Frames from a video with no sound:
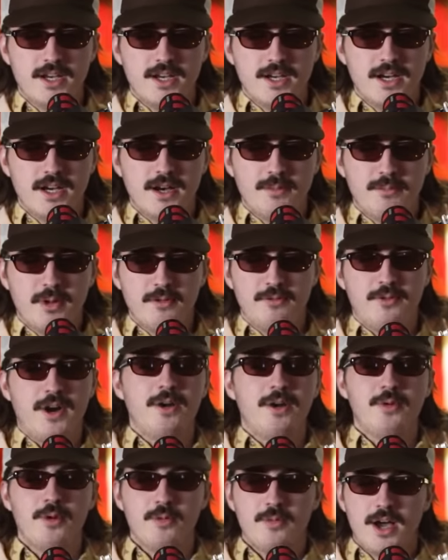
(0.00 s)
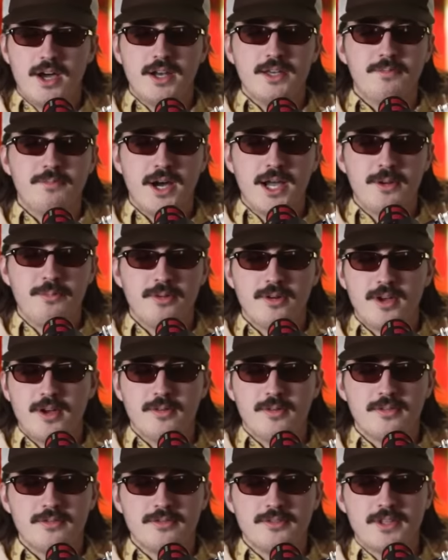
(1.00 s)
but if I were Roddy Piper, I
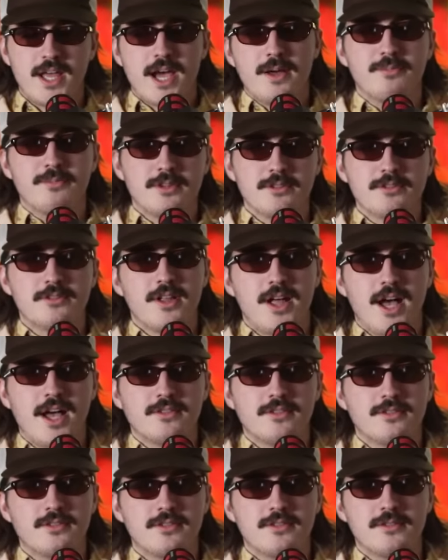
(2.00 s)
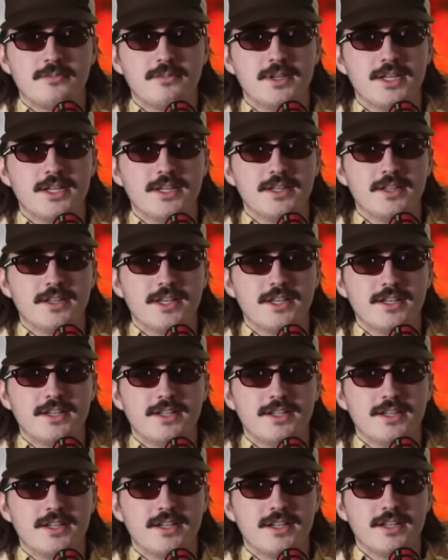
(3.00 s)
would have snapped those glasses immediately
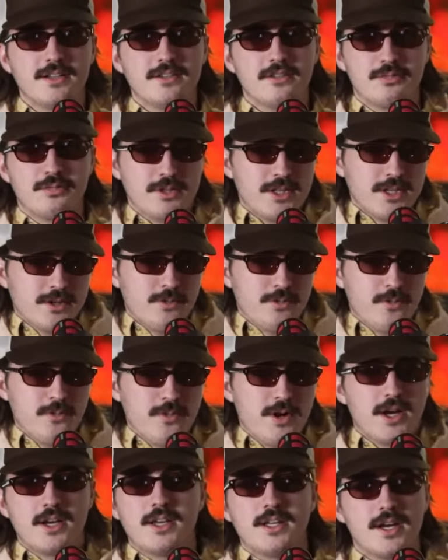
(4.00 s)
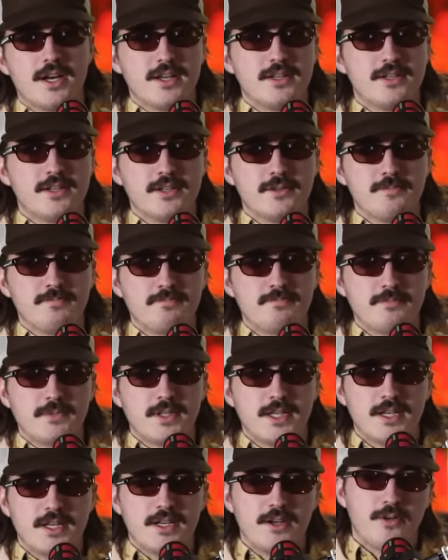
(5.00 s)
and mm-hmm. just been like, "What can I do?"
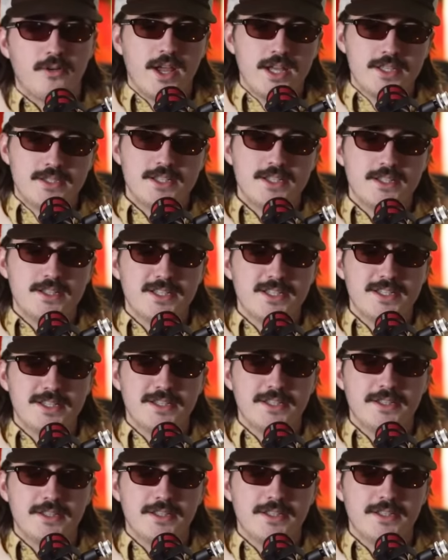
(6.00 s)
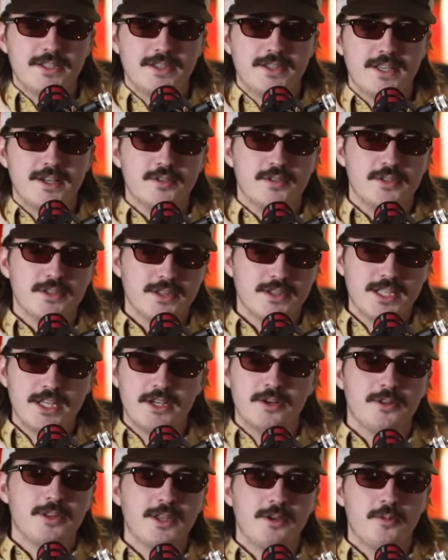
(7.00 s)
Granted, there's
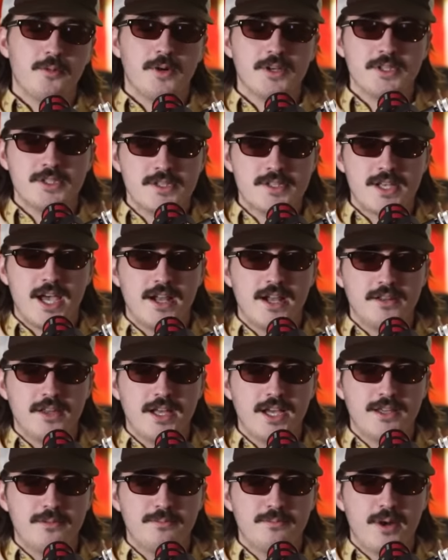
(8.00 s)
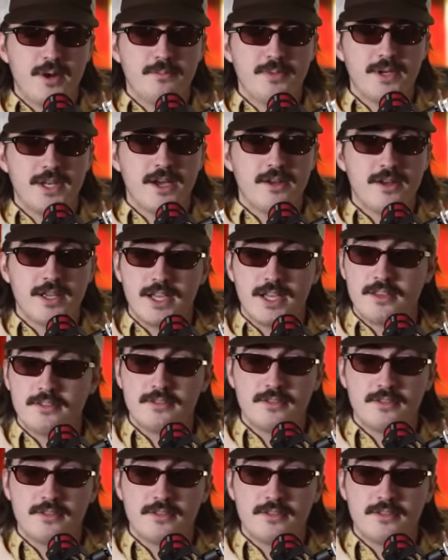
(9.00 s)
literally one satellite pumping out, I guess, the